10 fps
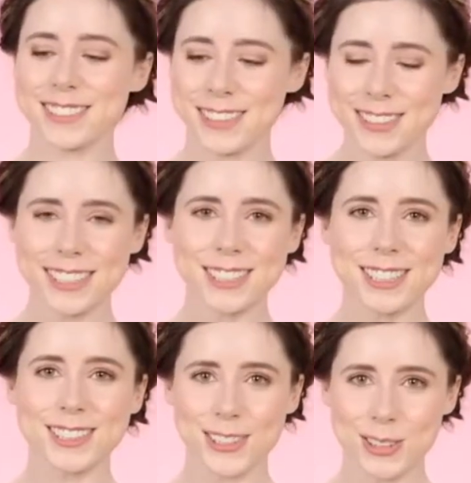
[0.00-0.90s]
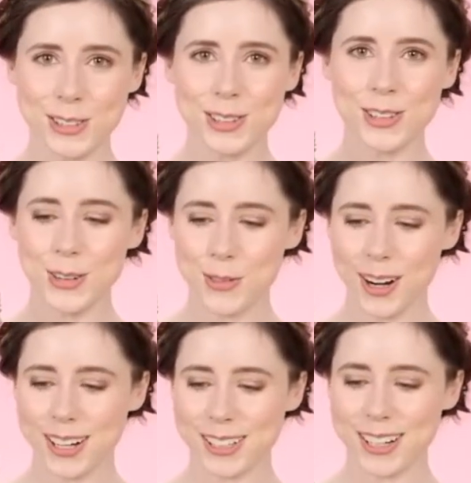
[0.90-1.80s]
literally just glue,
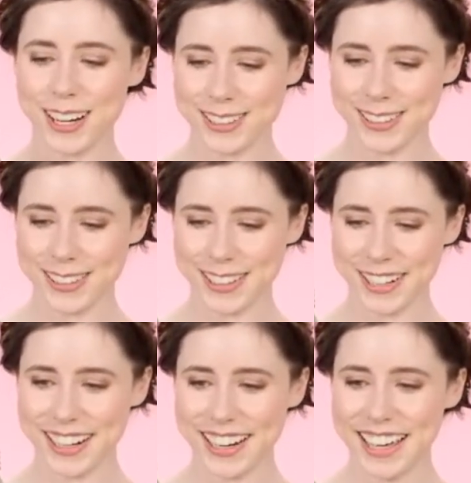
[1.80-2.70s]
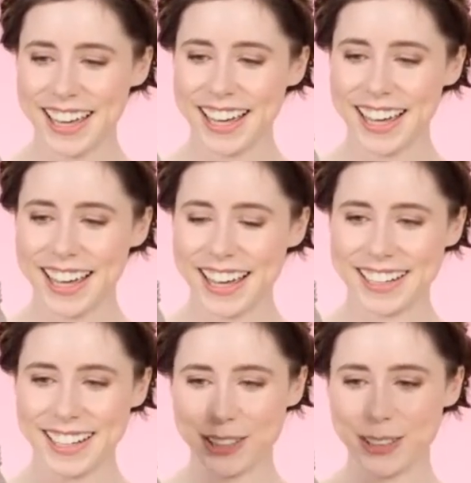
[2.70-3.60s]
water, and glitter,
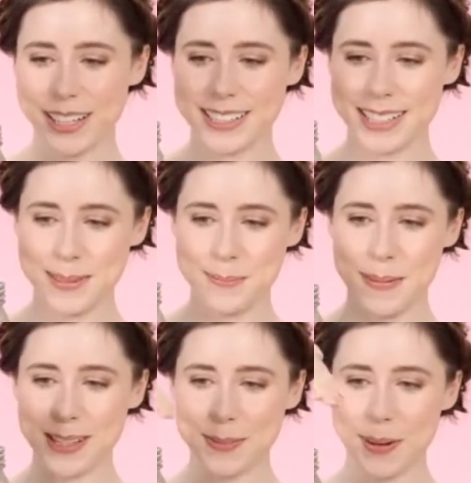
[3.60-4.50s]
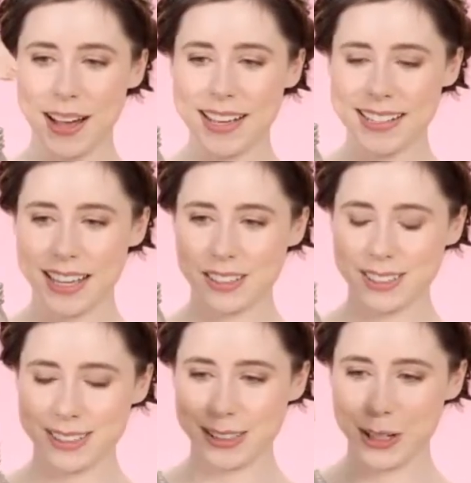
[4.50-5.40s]
and it creates this mesmerizing
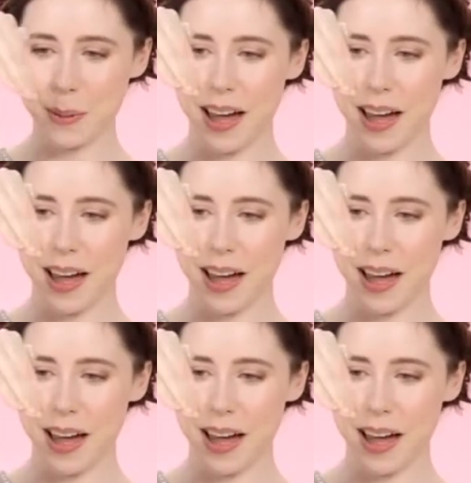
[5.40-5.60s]
glitter